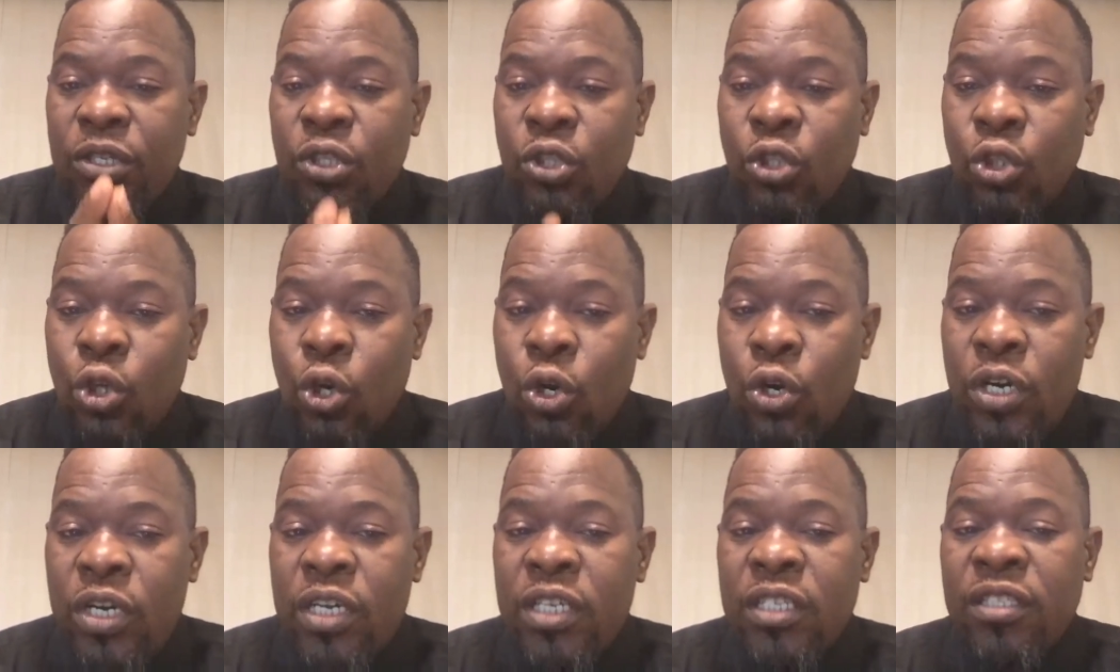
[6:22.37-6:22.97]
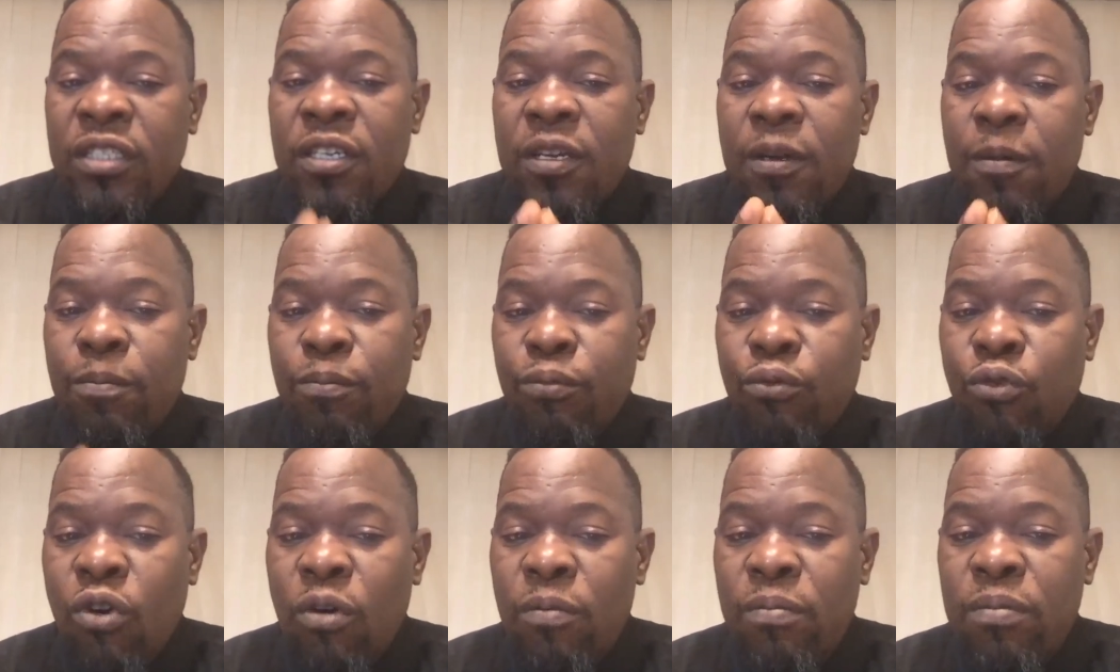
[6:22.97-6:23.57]
Joint
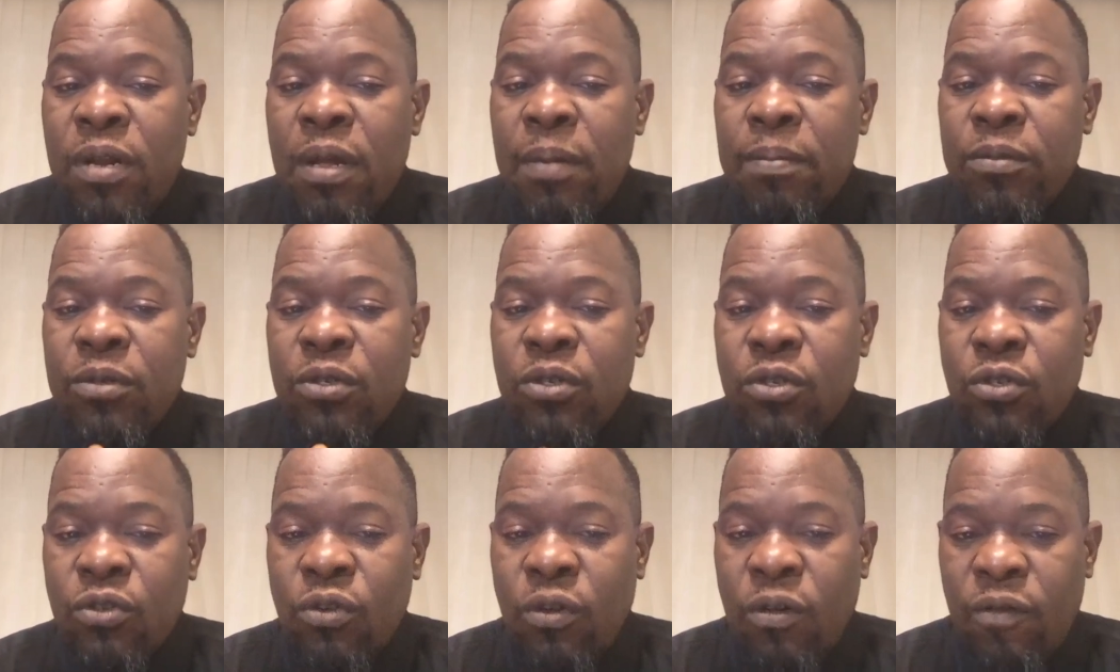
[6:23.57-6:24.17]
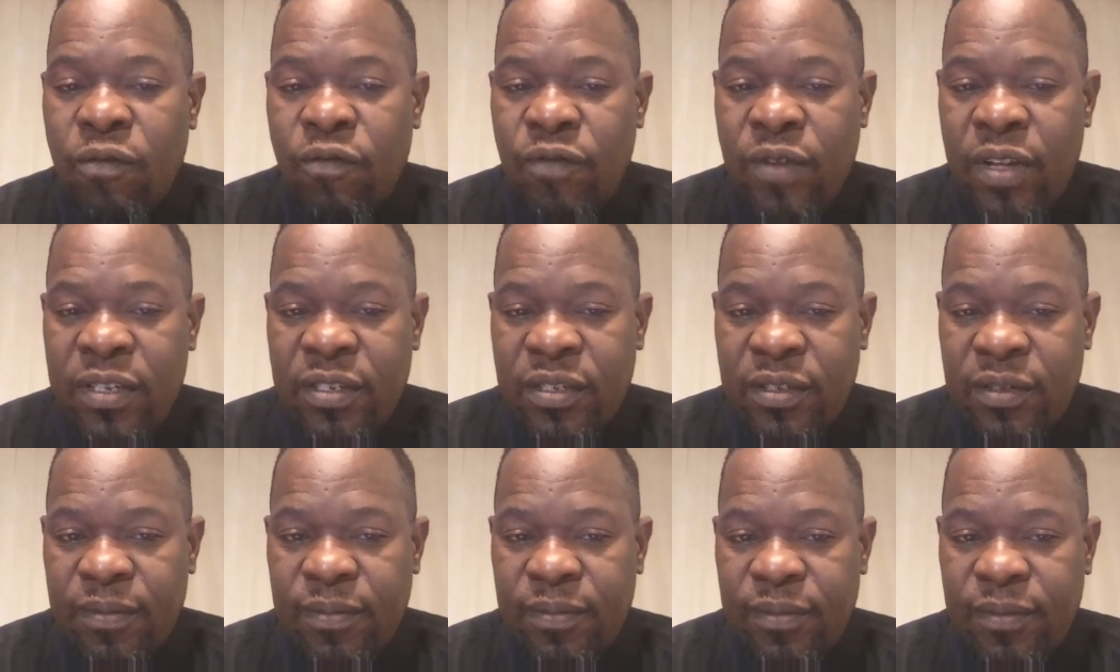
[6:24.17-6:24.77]
problem solvers.